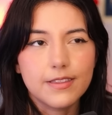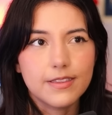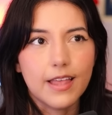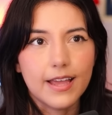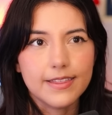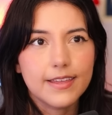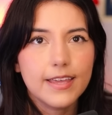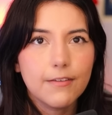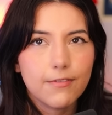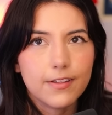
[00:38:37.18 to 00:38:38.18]
I think
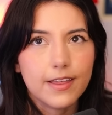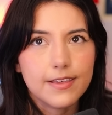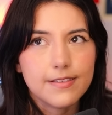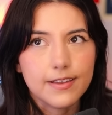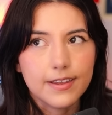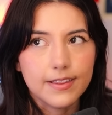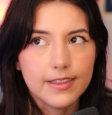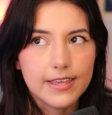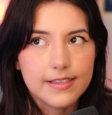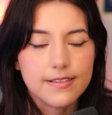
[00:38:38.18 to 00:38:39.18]
he realized that at
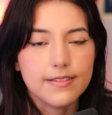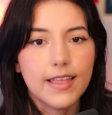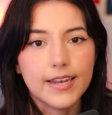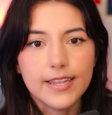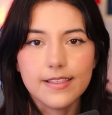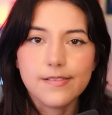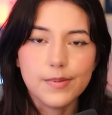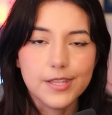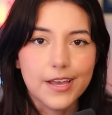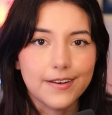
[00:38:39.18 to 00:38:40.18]
least that needs to
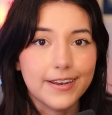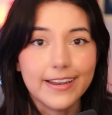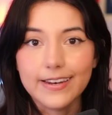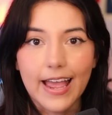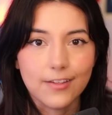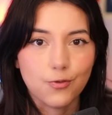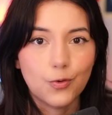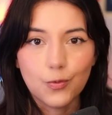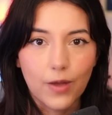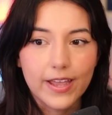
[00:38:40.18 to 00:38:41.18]
be done in a
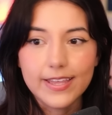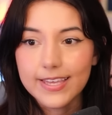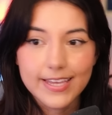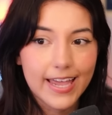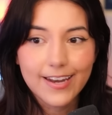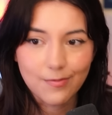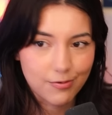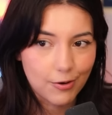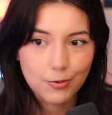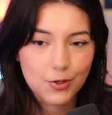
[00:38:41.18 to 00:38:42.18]
natural way. He can't
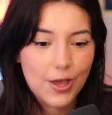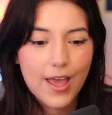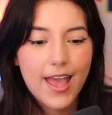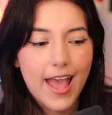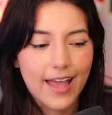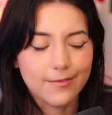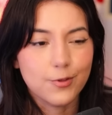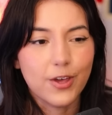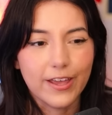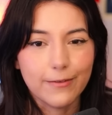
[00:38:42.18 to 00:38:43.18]
approach
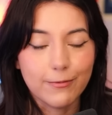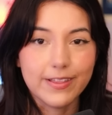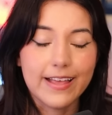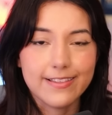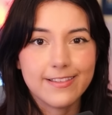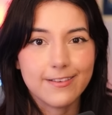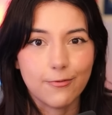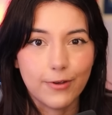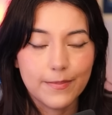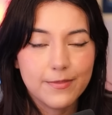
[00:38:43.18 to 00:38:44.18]
MJ with that
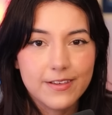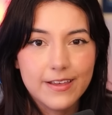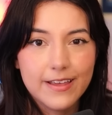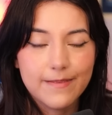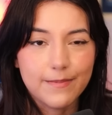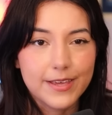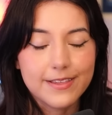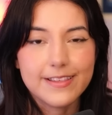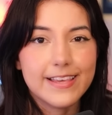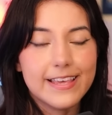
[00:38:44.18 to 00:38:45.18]
script
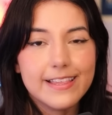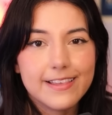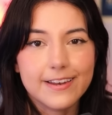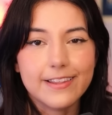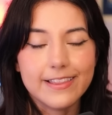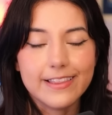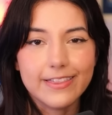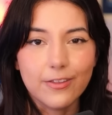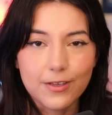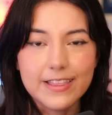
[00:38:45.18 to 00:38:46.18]
because he's gonna
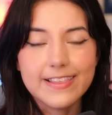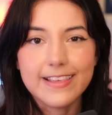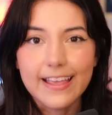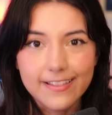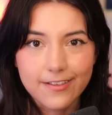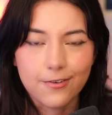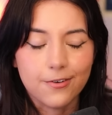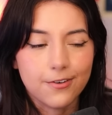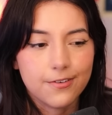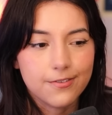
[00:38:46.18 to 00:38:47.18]
look insane to her.